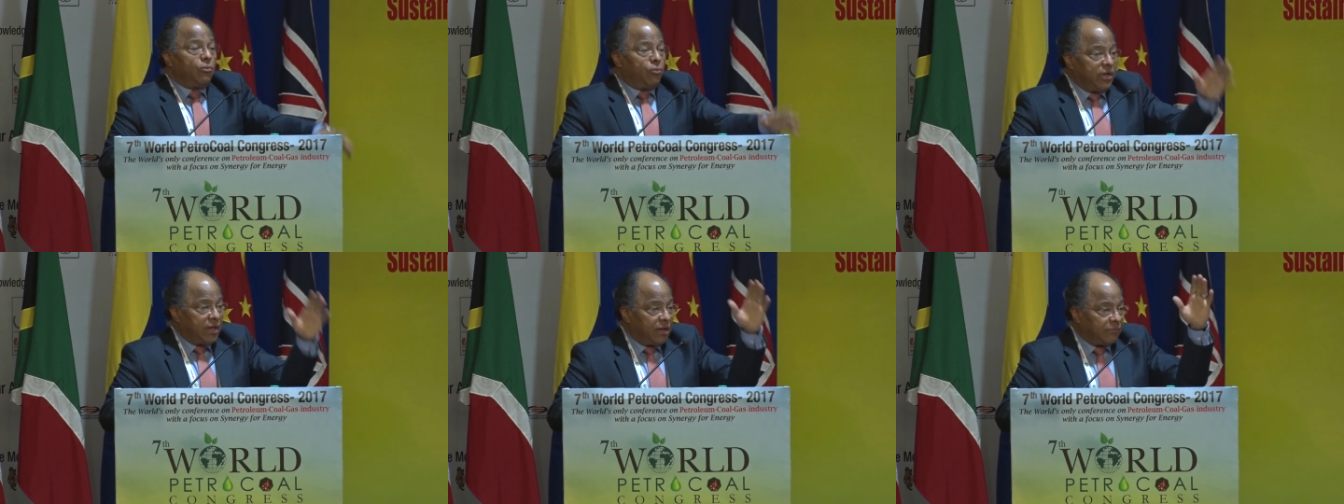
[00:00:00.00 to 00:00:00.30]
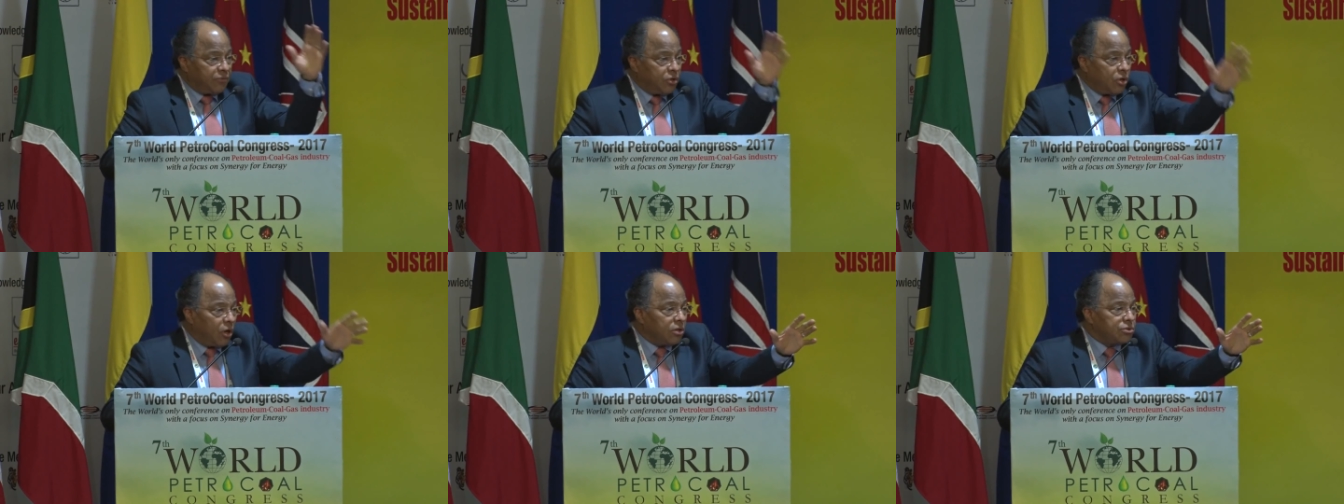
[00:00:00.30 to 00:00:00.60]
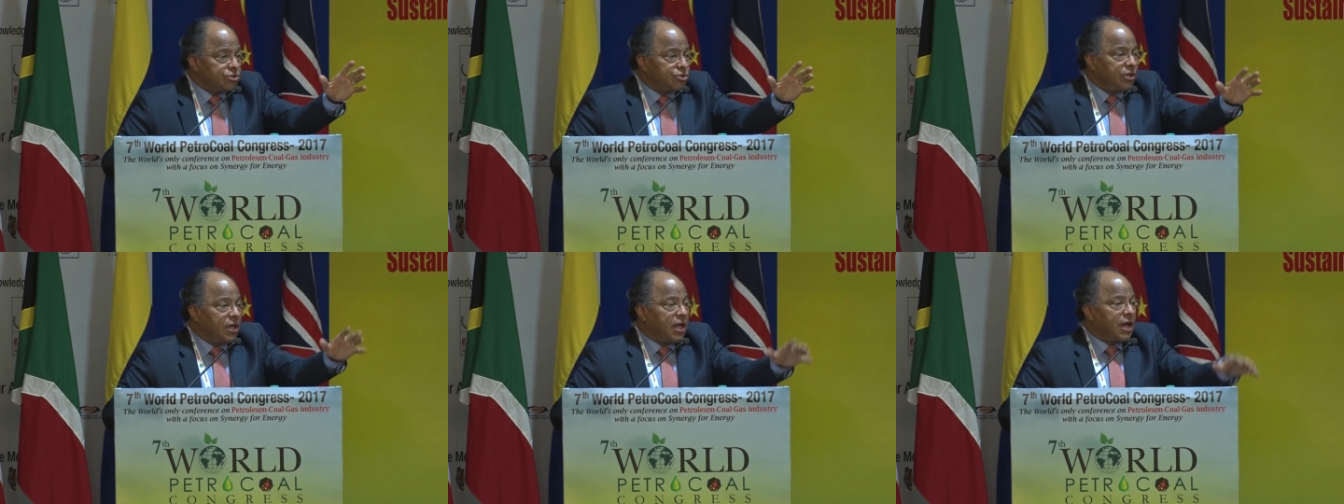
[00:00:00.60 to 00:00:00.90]
We have
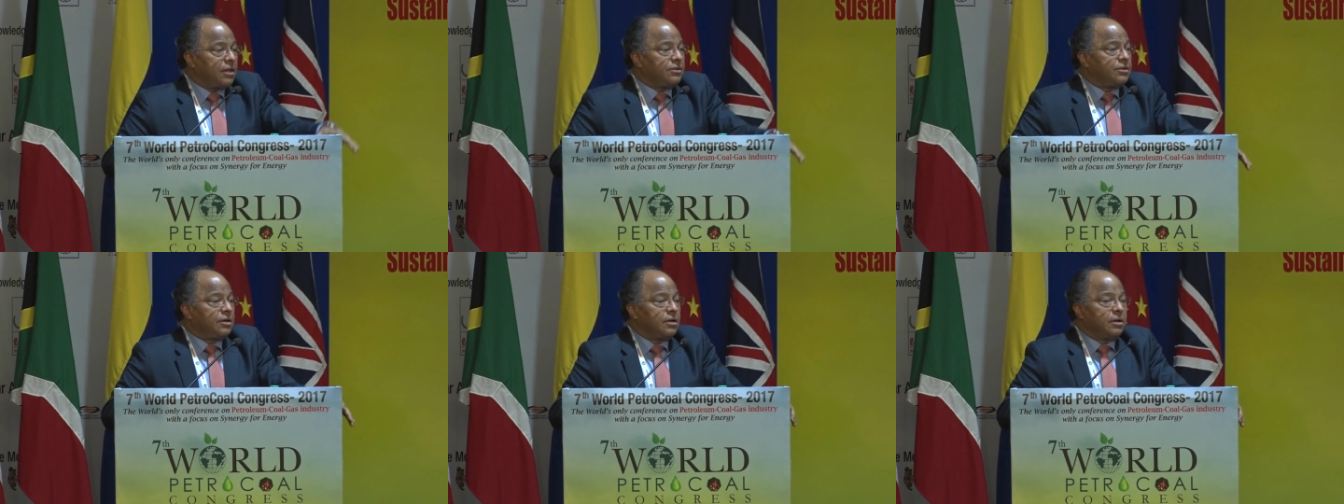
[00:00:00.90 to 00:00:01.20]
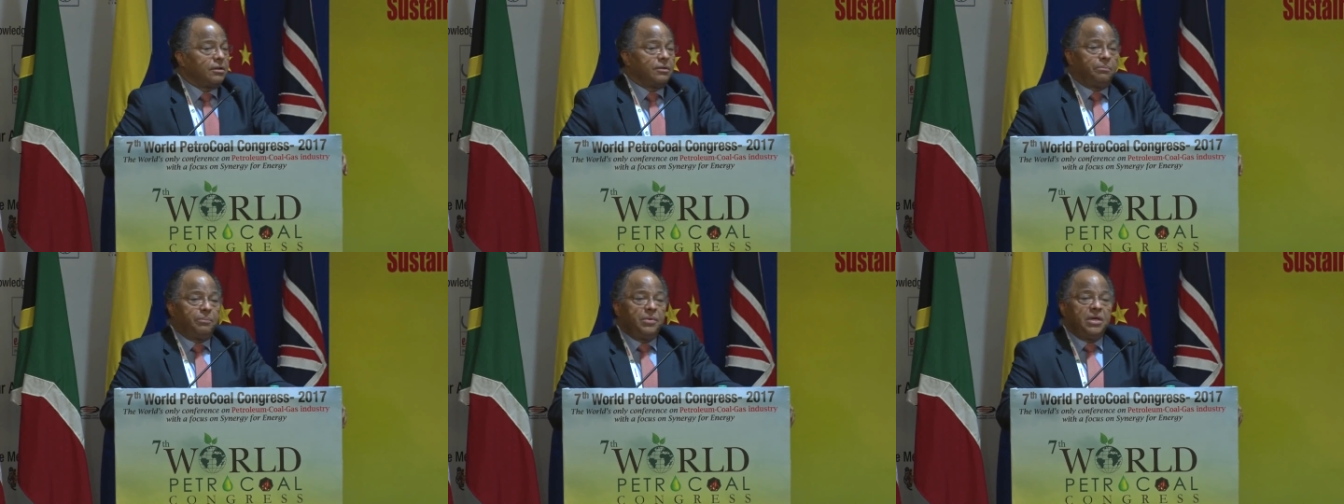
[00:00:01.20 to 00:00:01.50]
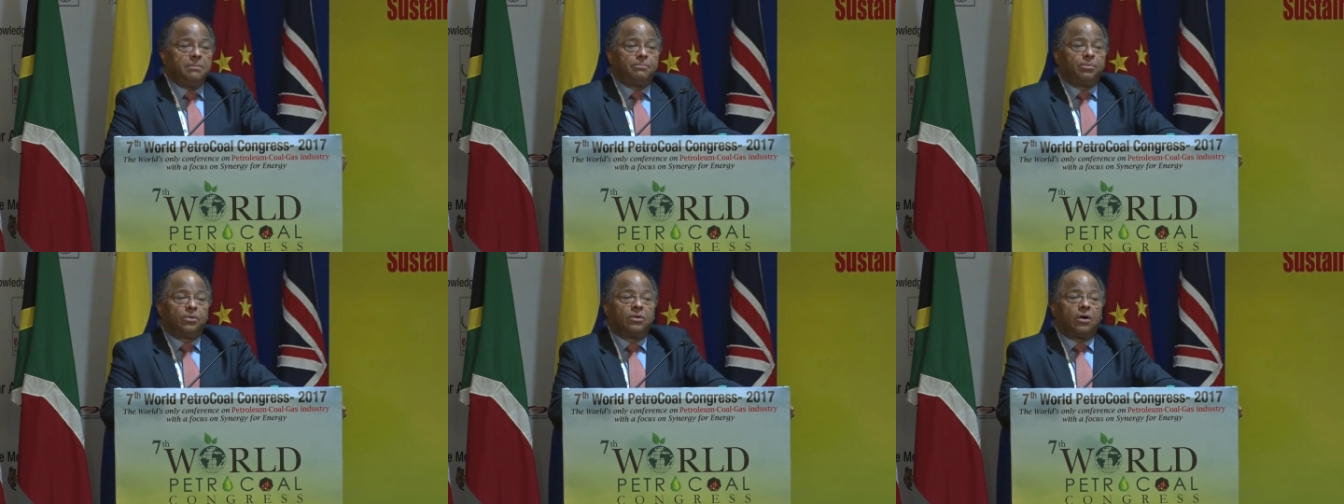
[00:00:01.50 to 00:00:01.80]
got together the
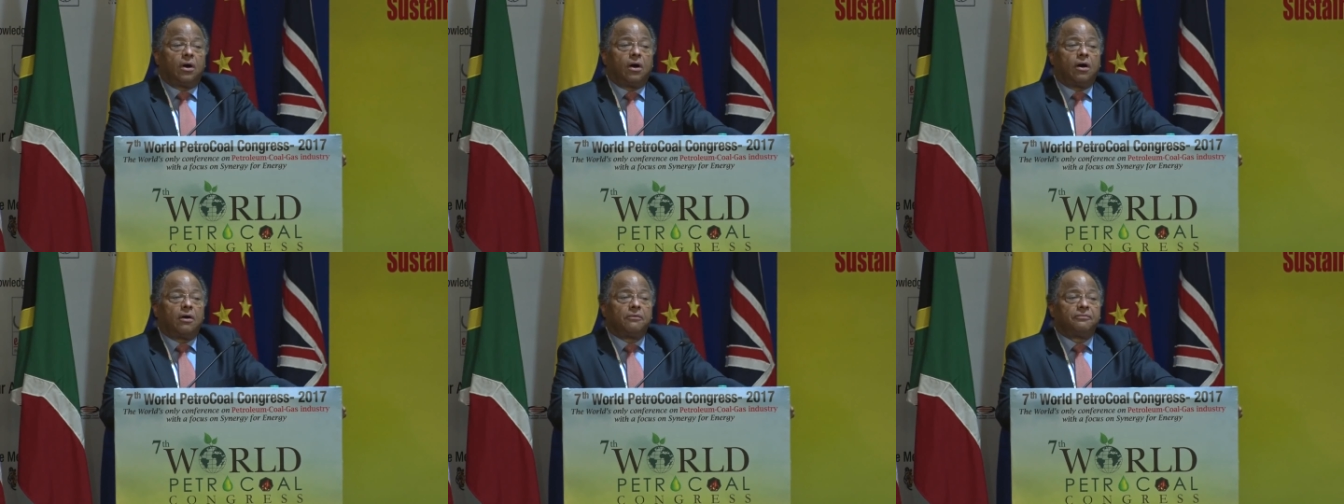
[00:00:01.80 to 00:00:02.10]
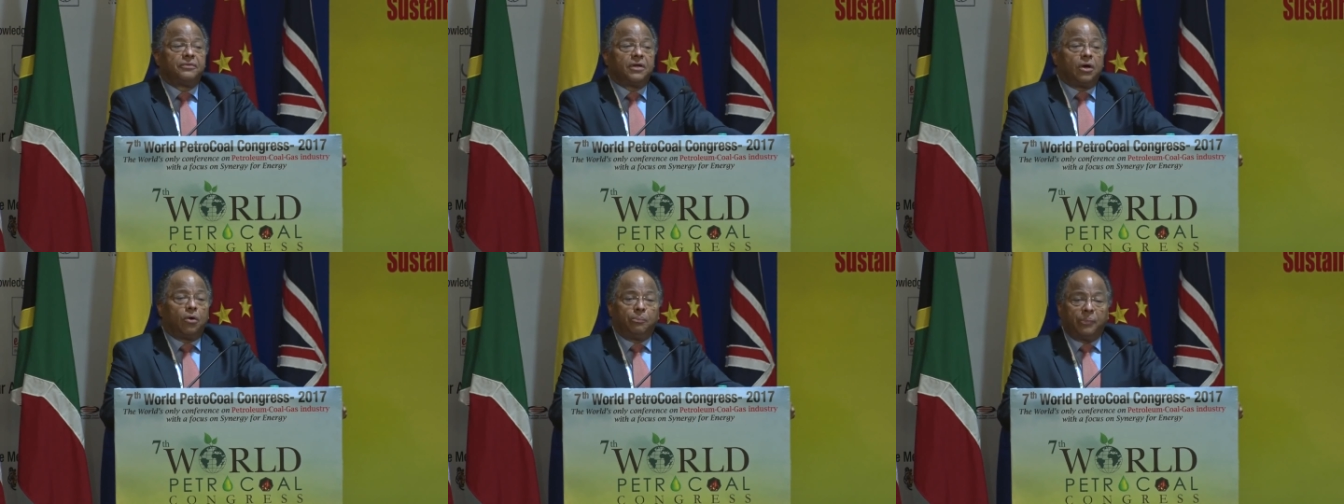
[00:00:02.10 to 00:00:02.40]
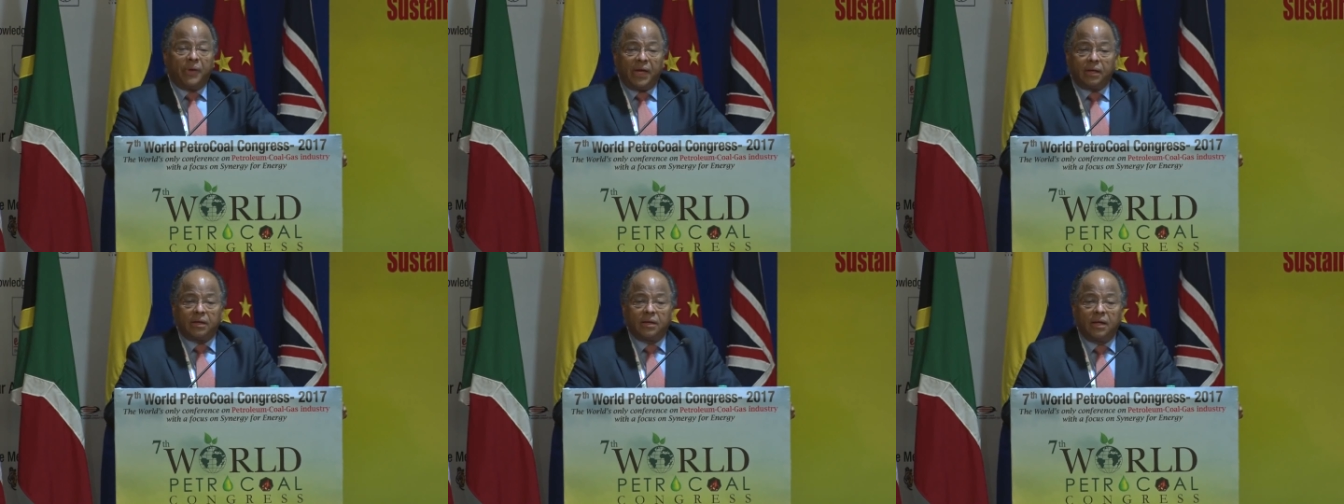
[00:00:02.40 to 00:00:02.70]
people of the
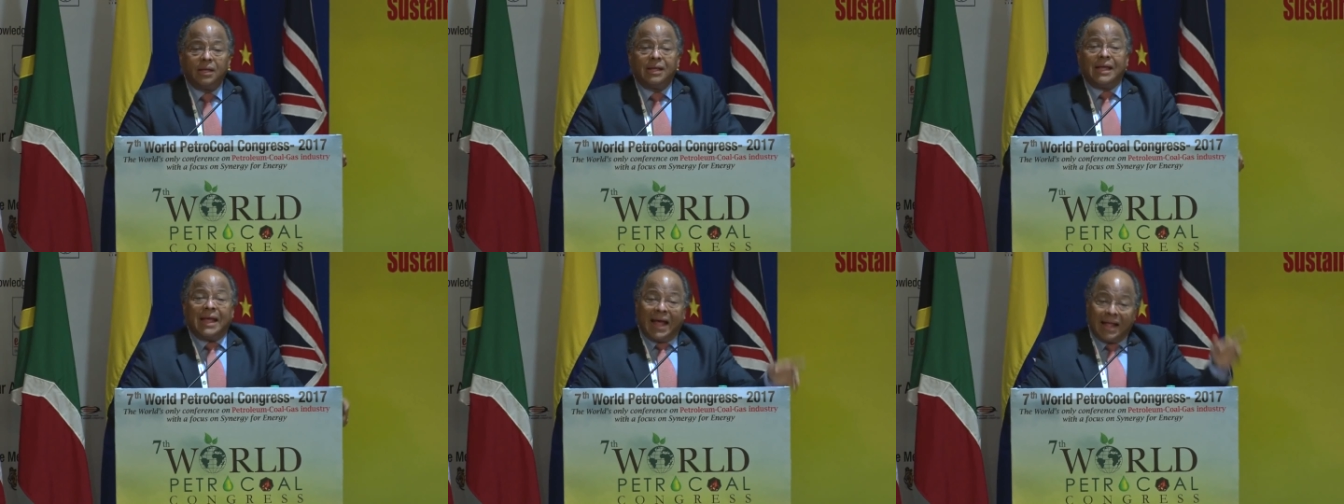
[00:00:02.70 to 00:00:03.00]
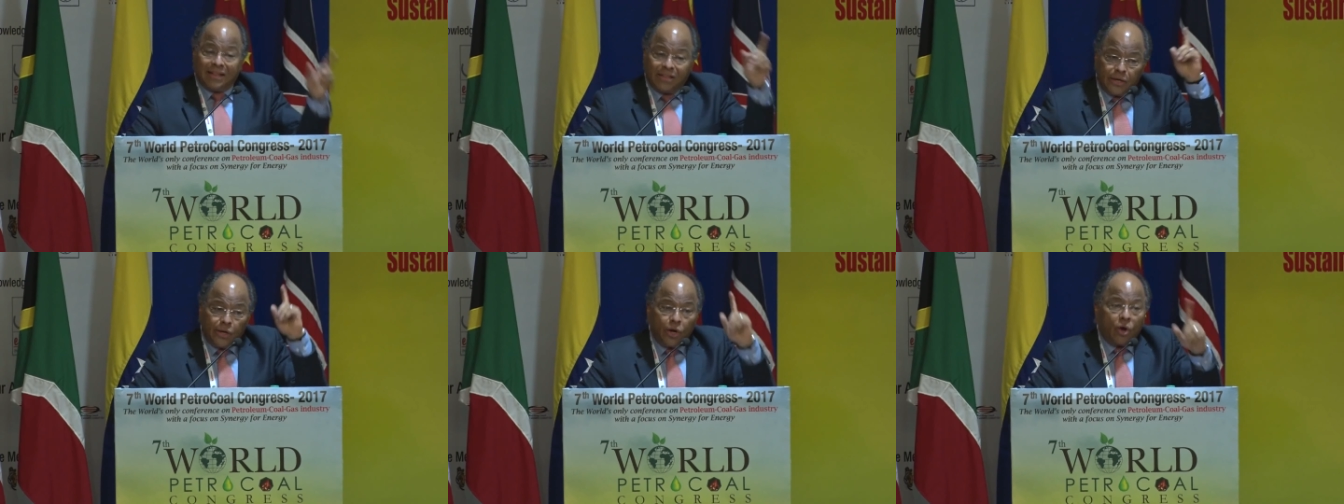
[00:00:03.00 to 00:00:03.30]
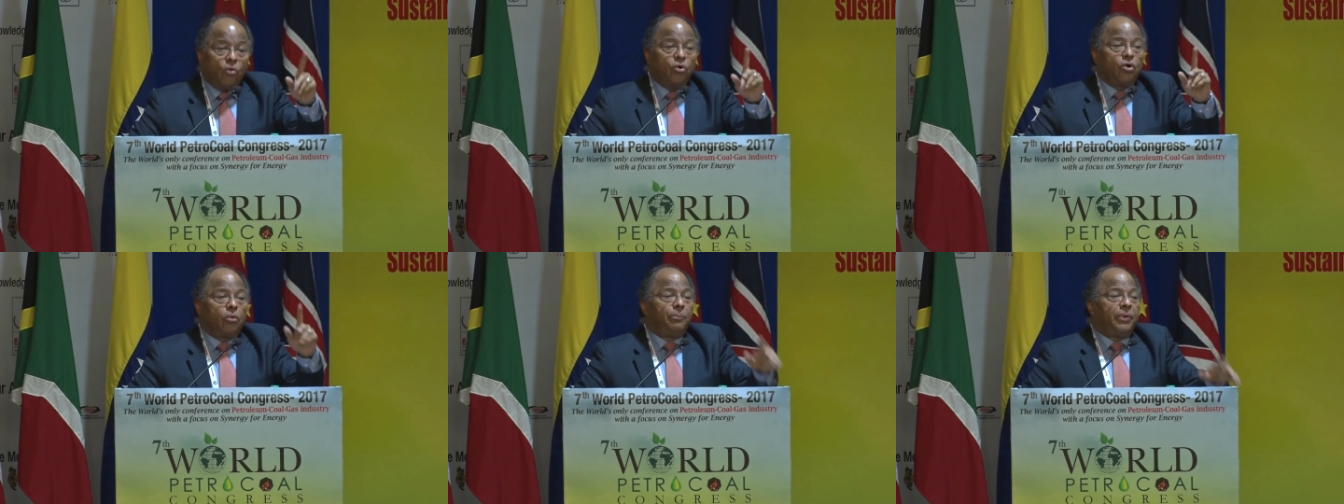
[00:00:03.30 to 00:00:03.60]
OPEC and the
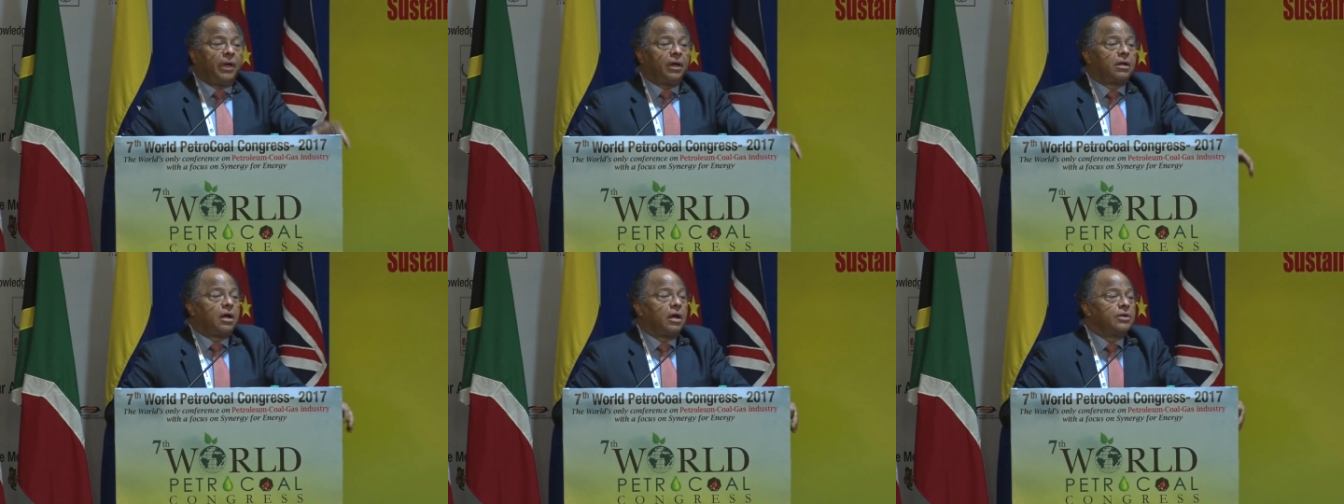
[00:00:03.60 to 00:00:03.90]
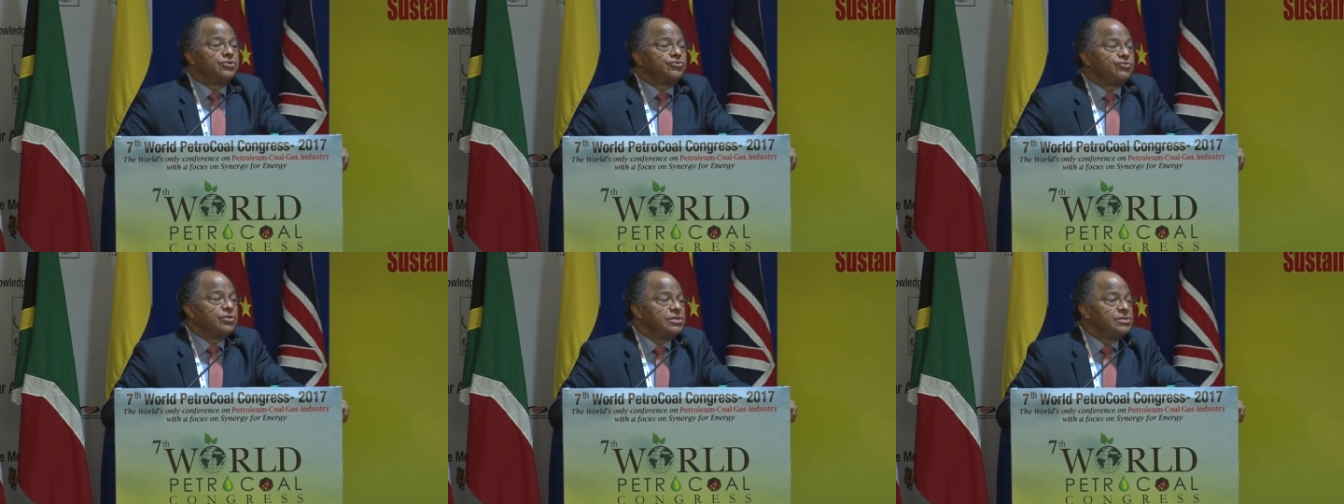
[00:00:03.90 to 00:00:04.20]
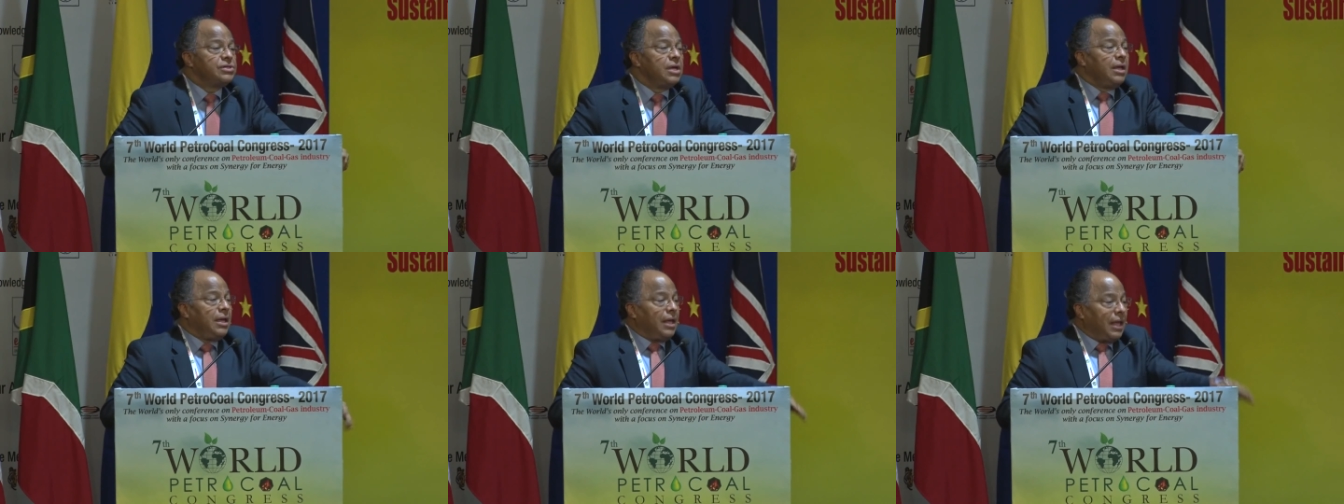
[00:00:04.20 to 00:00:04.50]
non-OPEC
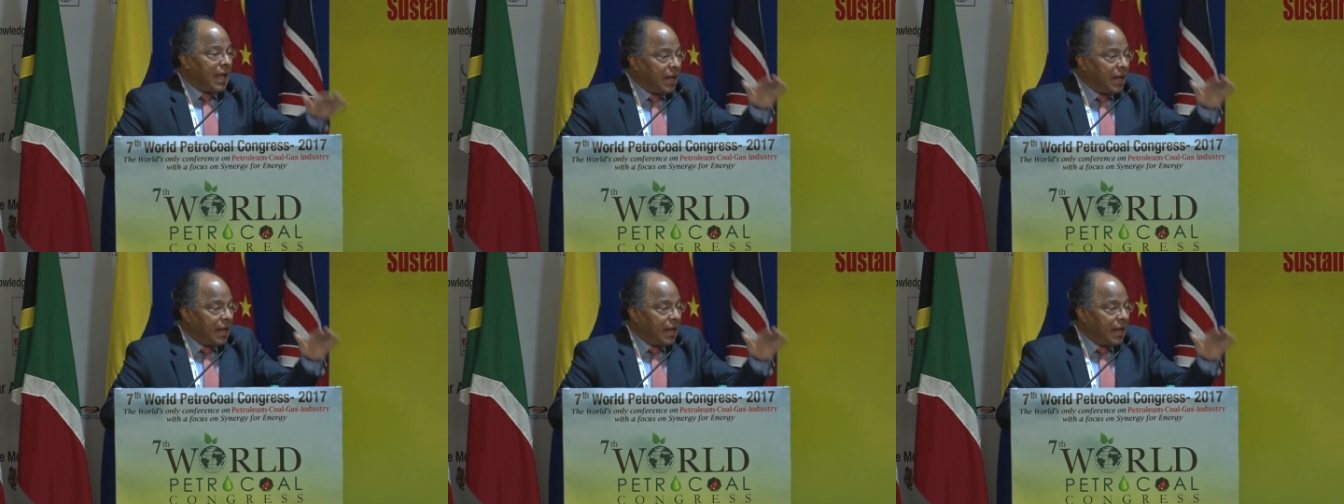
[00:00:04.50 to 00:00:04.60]
countries,